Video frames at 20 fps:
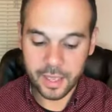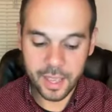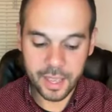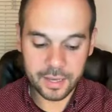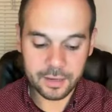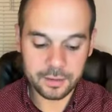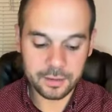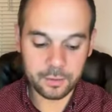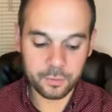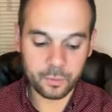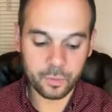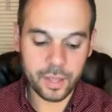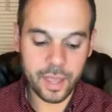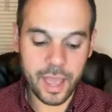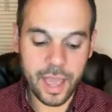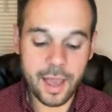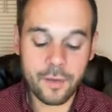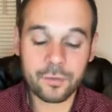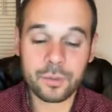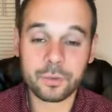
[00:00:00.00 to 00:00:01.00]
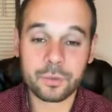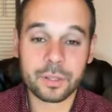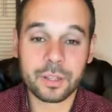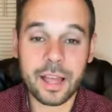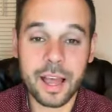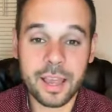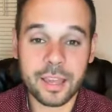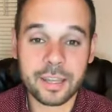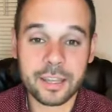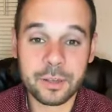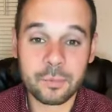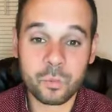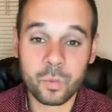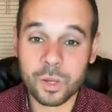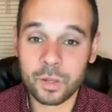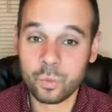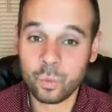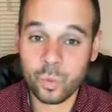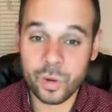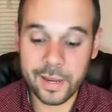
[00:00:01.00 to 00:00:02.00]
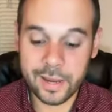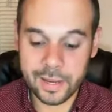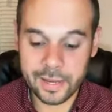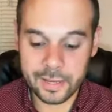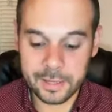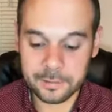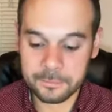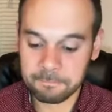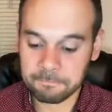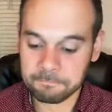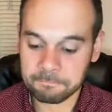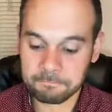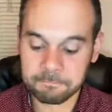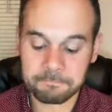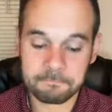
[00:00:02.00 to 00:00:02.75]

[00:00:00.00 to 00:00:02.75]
And we have to rely on Him when we